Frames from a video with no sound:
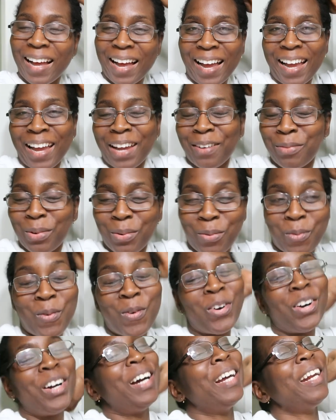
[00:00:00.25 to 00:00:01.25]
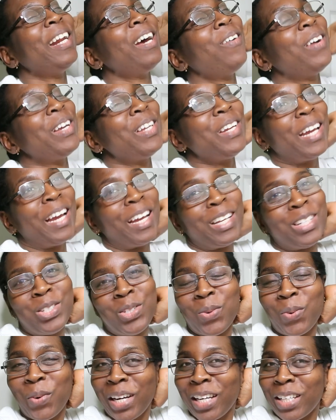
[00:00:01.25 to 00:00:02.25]
Hi everyone, how are you
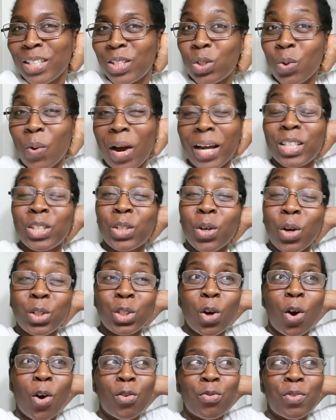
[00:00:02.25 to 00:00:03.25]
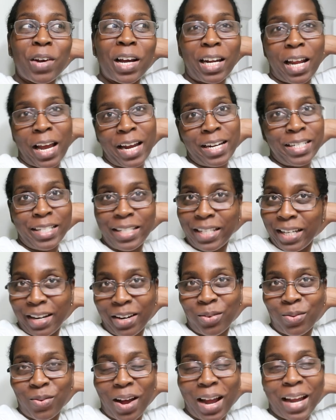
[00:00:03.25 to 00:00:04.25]
guys doing? So I thought of an
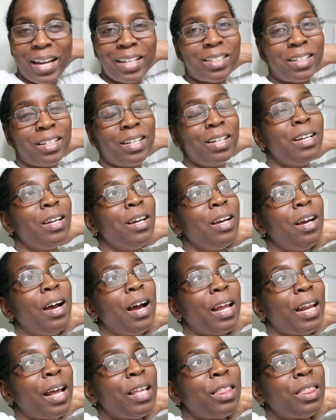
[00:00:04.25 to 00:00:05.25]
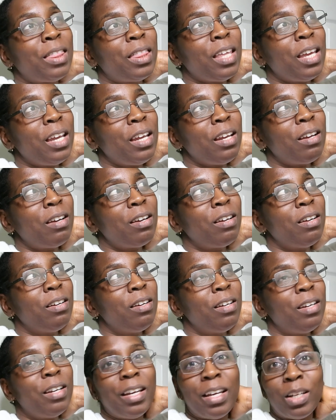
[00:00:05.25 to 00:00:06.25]
idea, right? And I think
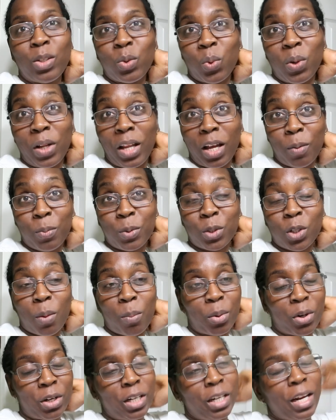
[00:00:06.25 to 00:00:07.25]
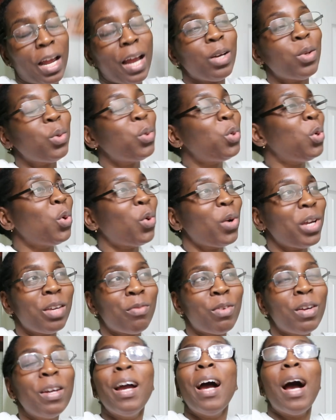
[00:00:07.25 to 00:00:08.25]
it will help somebody.
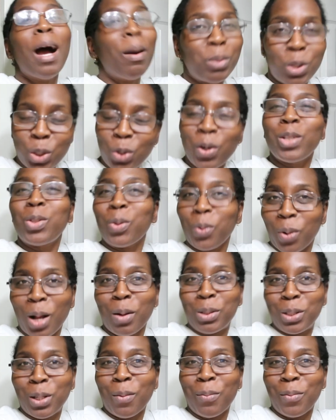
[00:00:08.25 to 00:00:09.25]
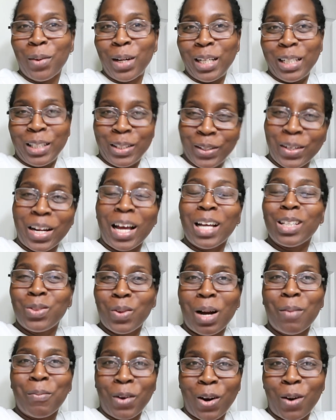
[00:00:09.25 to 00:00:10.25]
I'm sure it will help somebody. So
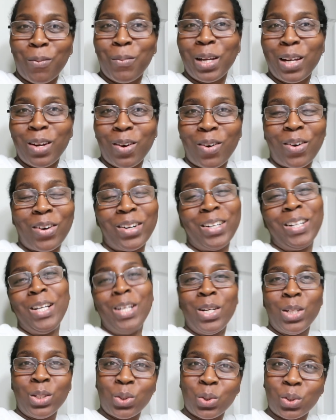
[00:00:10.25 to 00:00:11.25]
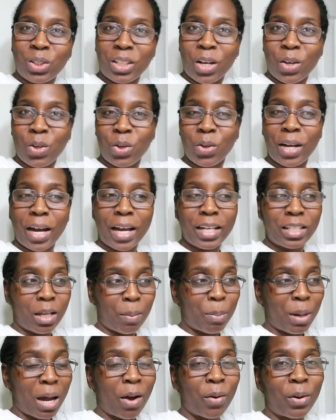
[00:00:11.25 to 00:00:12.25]
that's why I'm coming on to tell you
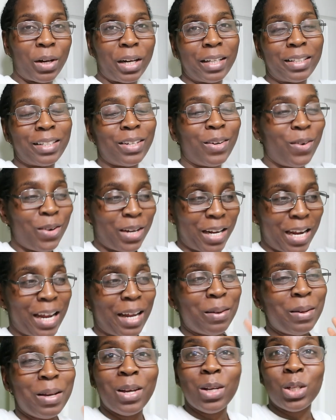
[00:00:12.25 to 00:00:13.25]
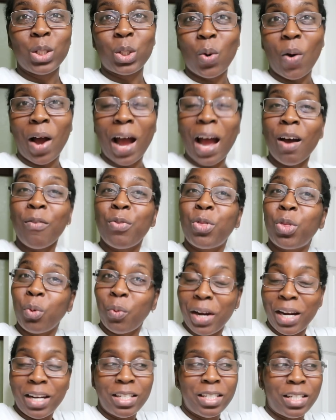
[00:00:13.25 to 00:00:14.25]
guys about it. Okay, so I have
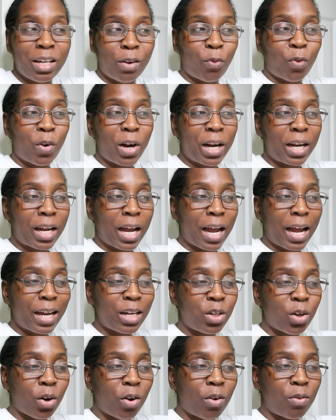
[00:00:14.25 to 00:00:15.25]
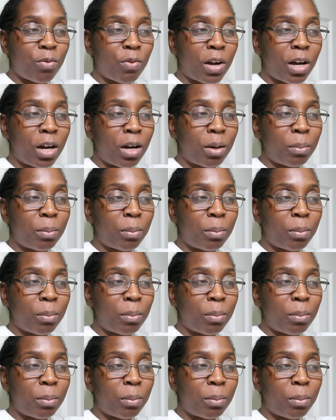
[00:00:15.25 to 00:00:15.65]
three different kind of